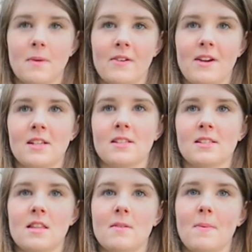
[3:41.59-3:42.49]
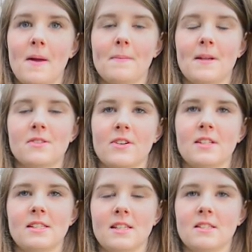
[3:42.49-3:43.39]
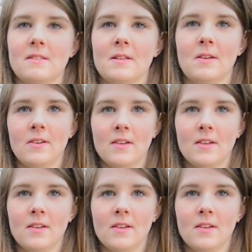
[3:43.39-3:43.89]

bike races, then the bike makes great sense too.